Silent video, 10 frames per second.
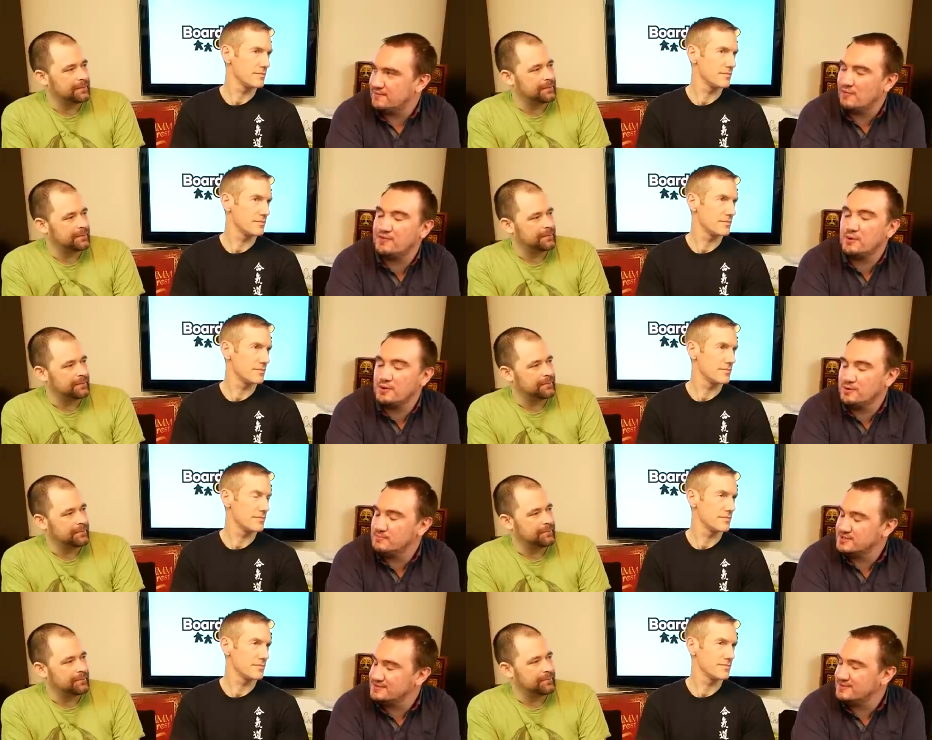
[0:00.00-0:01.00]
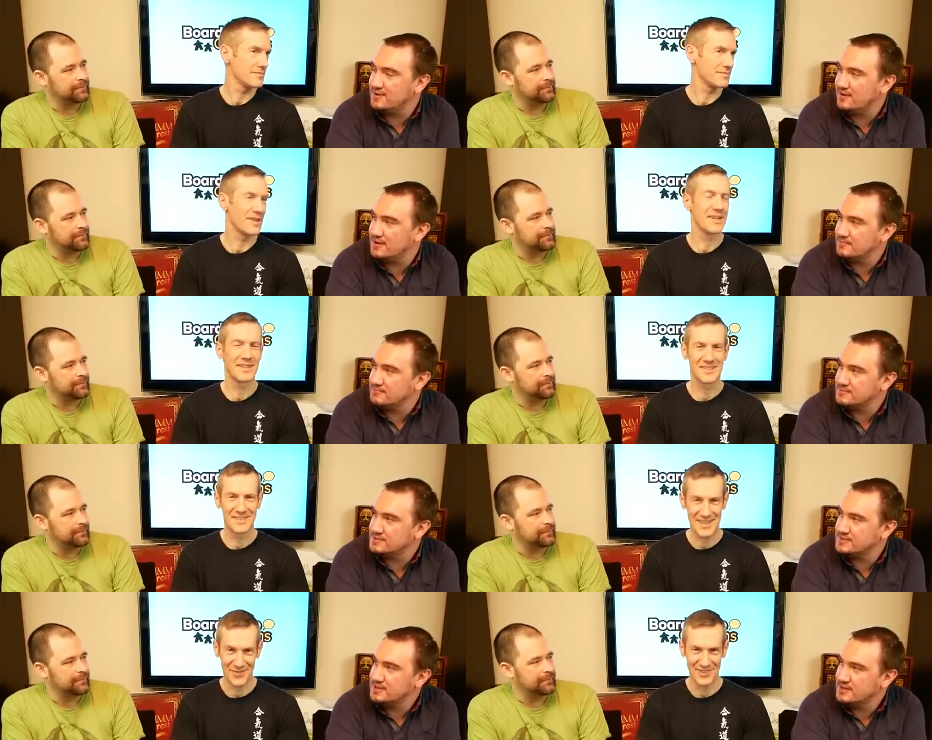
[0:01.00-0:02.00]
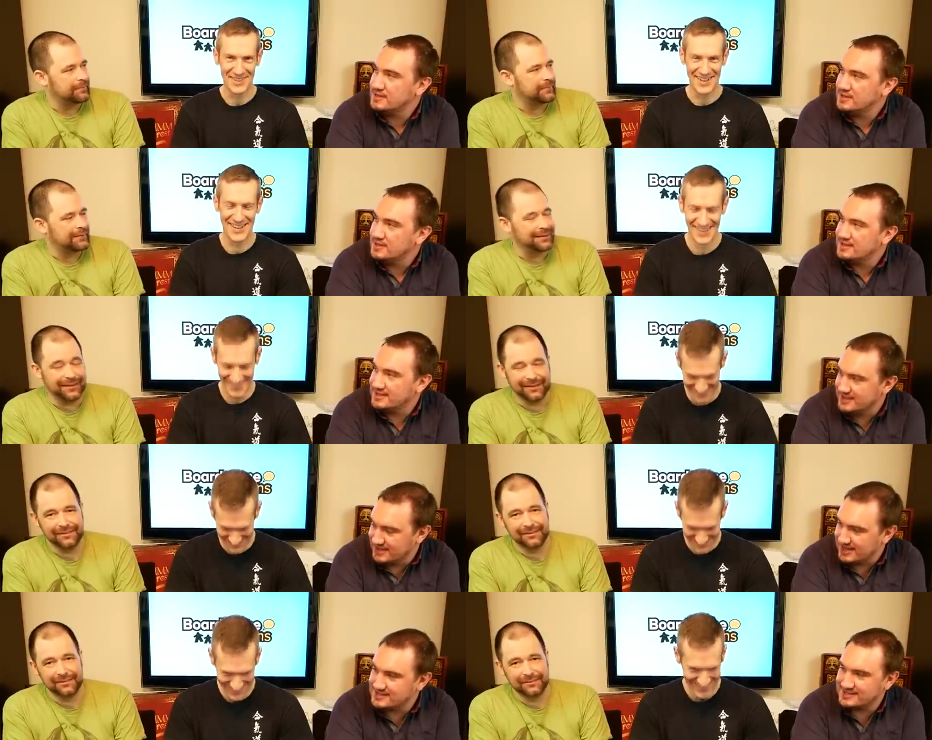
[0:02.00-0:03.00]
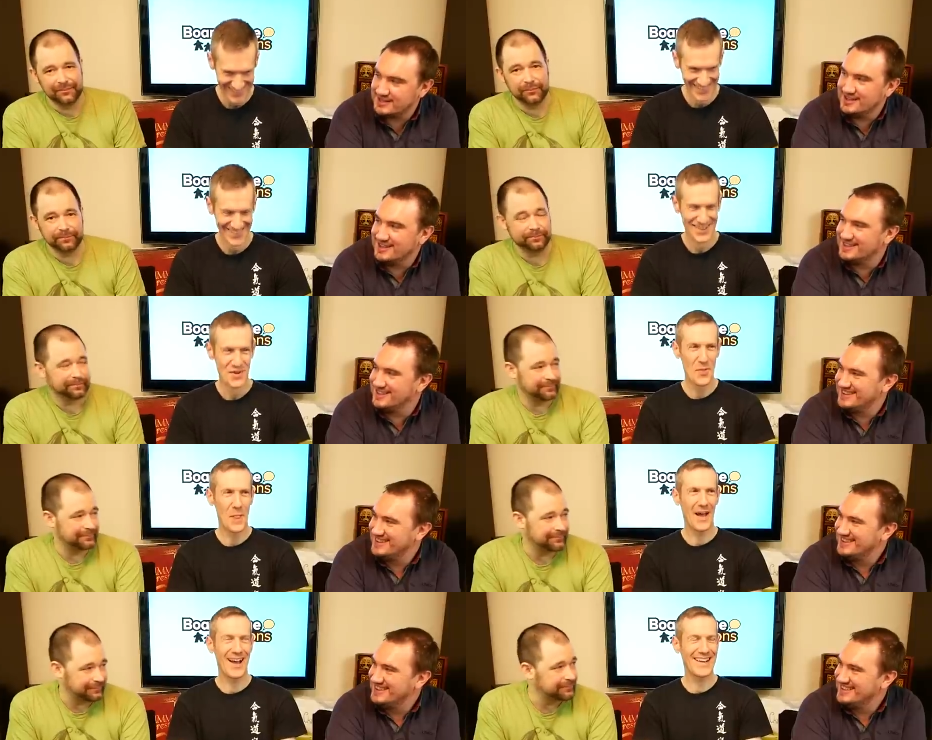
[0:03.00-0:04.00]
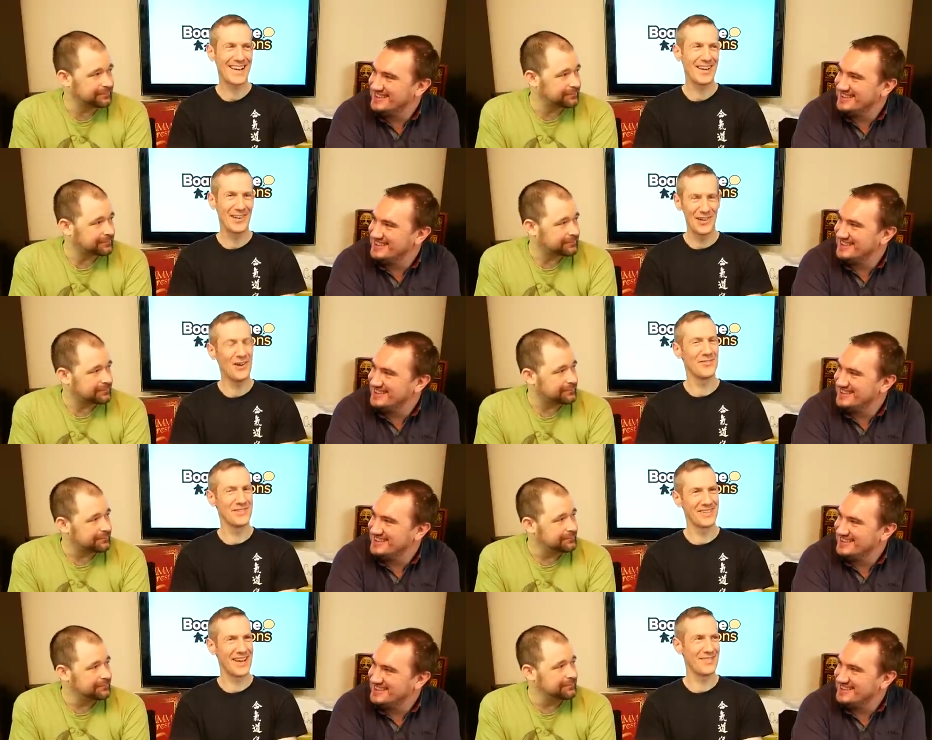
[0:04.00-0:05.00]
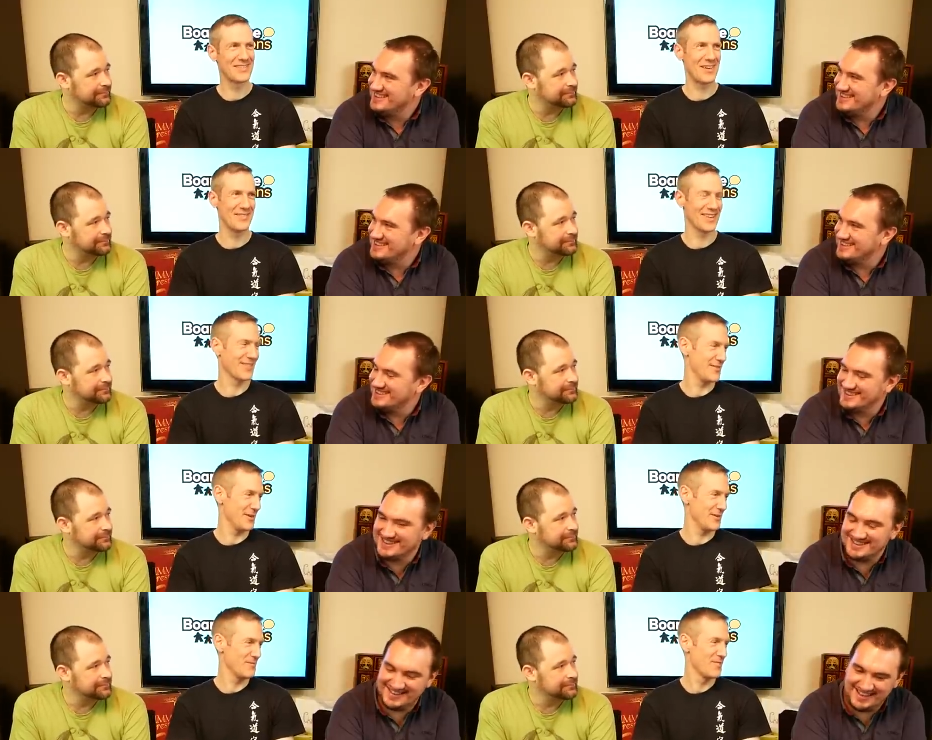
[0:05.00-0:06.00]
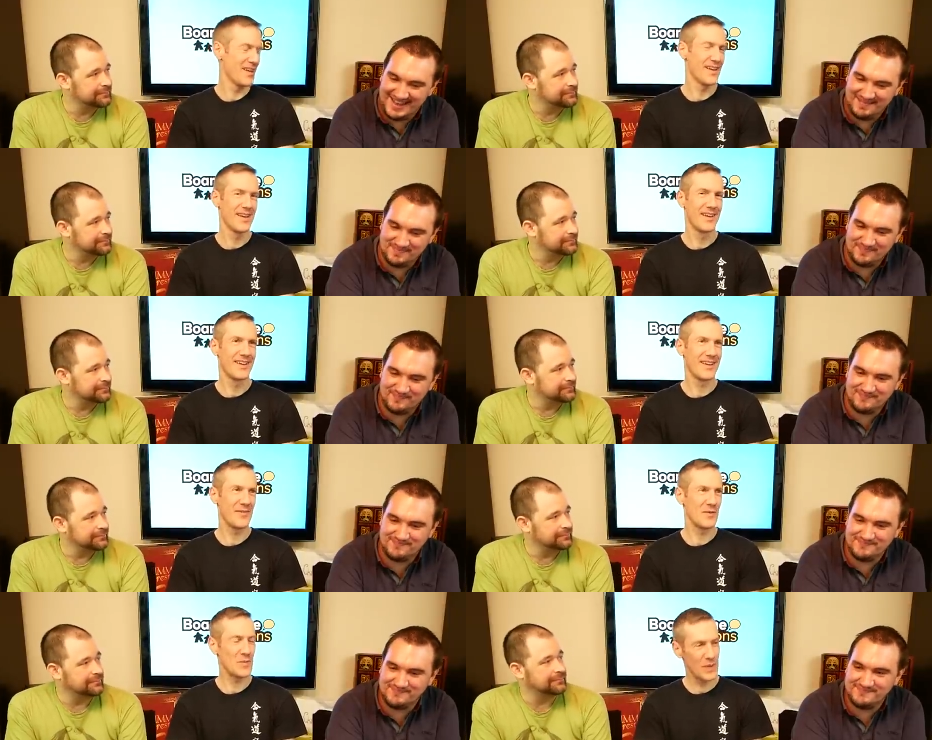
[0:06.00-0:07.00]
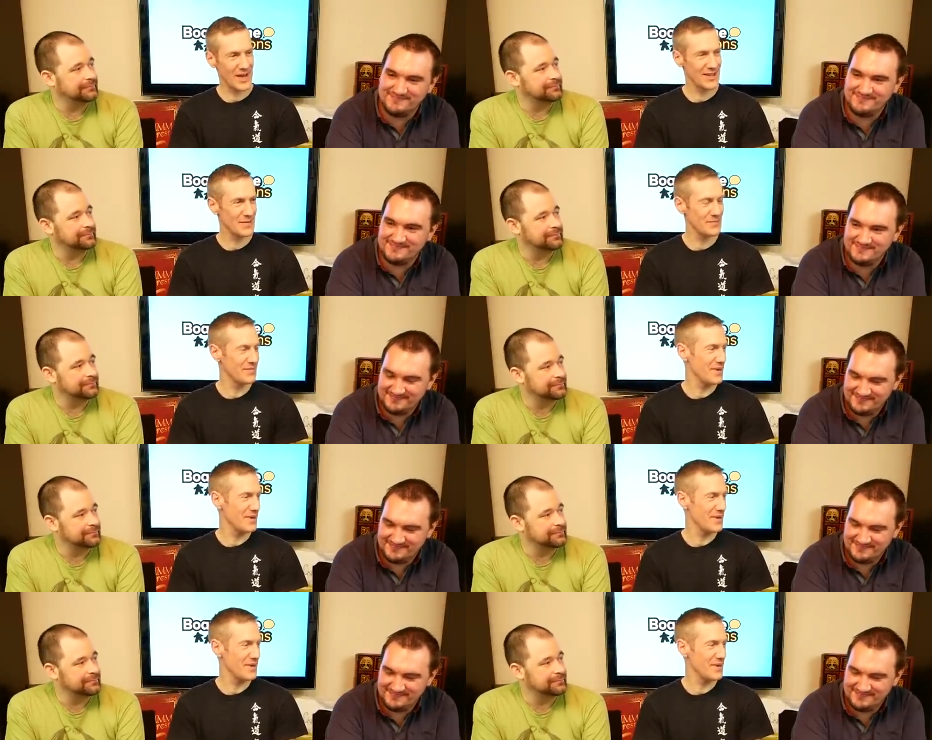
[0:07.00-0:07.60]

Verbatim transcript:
Speaker 1: or fewer numbers of times?
Speaker 2: Definitely.
Speaker 1: Yeah.
Speaker 2: I get a lot of new games coming through.
Speaker 1: Yeah.
Speaker 2: And we play them